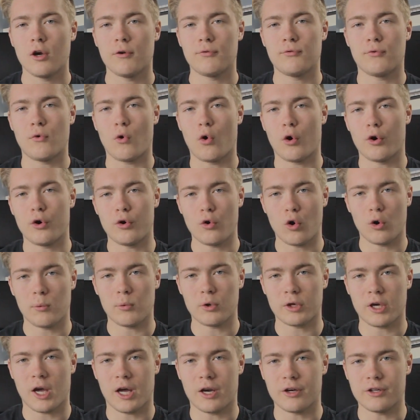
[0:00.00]
for
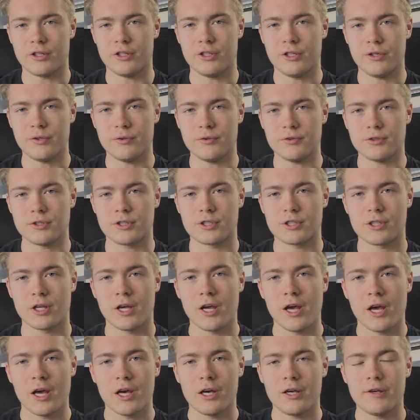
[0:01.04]
normal kind of use?
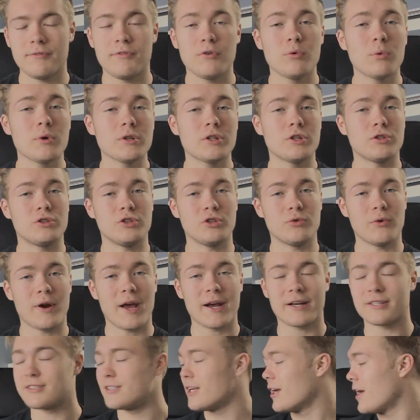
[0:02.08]
If you want the
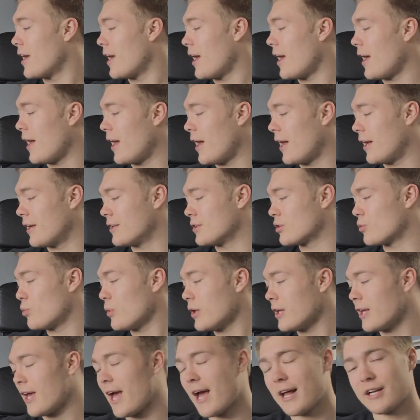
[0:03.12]
direct and
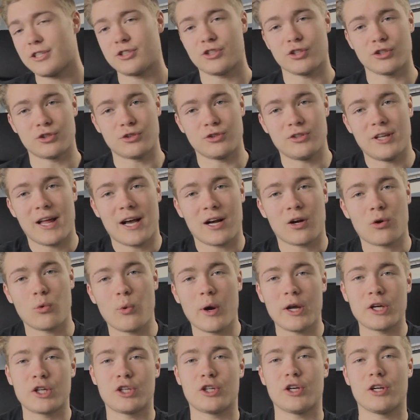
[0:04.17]
quick answer to that
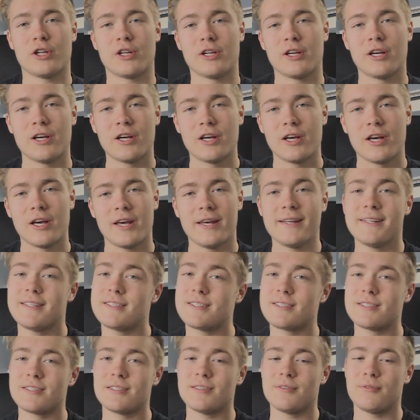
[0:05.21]
question,
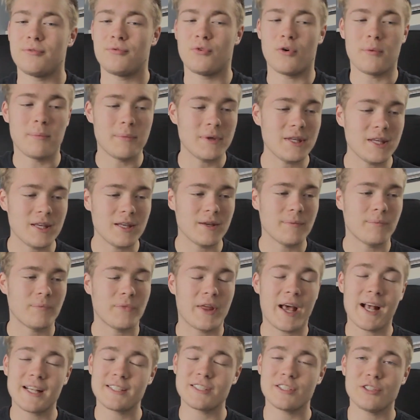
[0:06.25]
it's, for me,
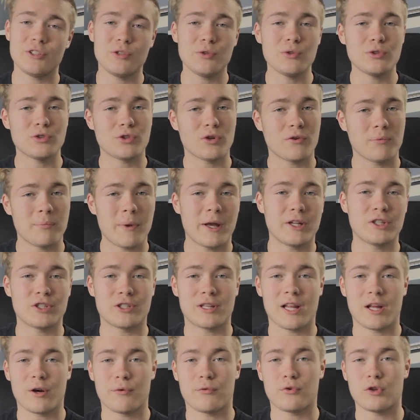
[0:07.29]
as a user of
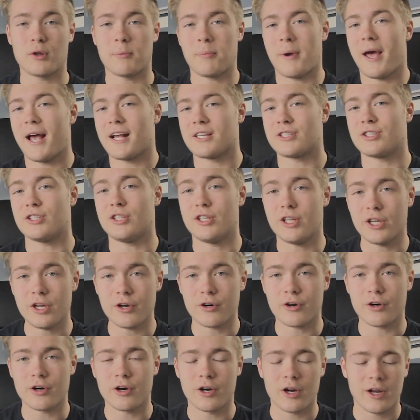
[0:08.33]
Magic Lantern for the past
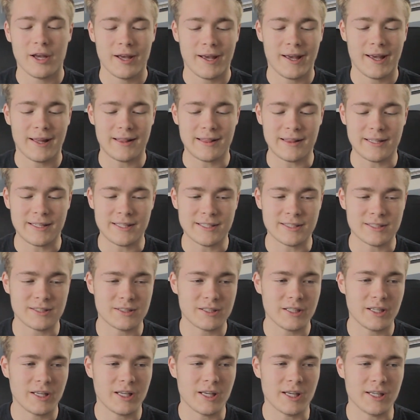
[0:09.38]
year at
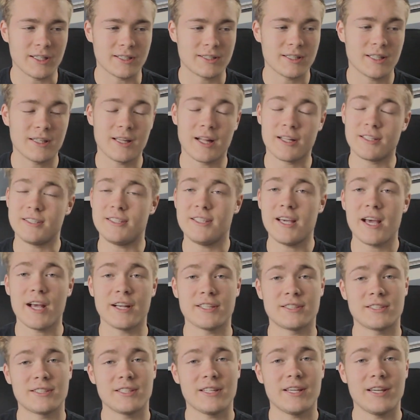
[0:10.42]
least, is that
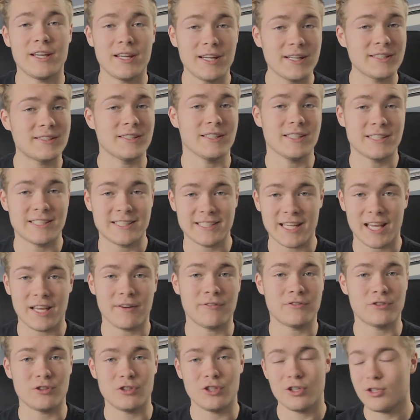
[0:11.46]
yes, it is
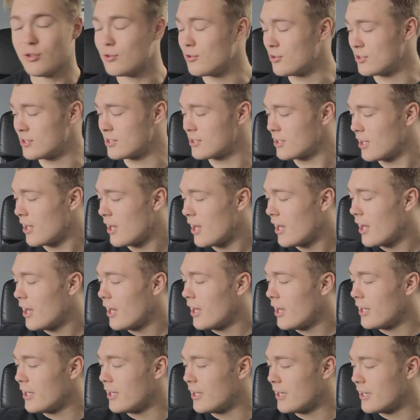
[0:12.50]
safe to use.
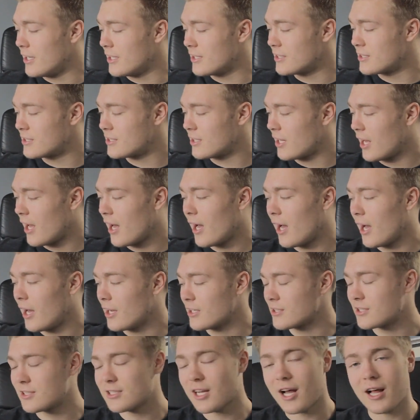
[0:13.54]
It is
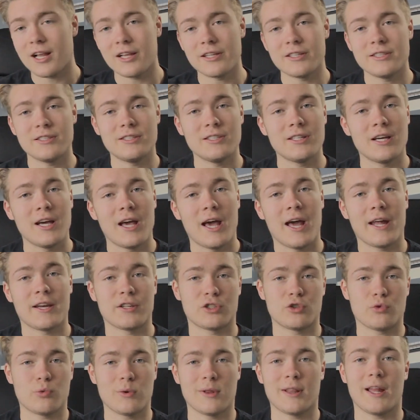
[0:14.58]
solid and
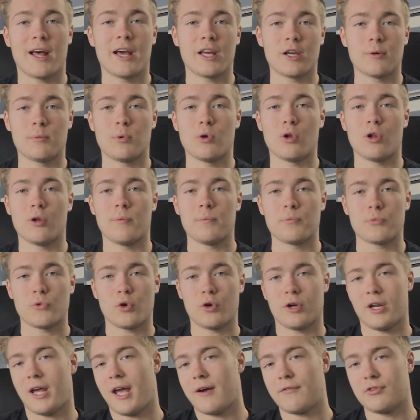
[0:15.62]
it's reliable
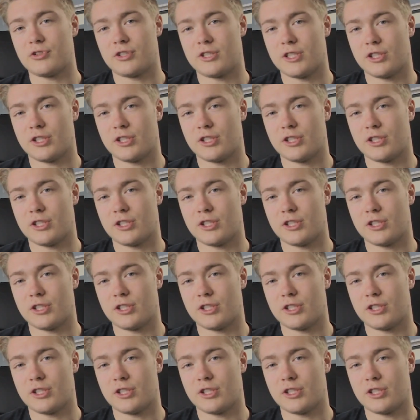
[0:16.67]
on every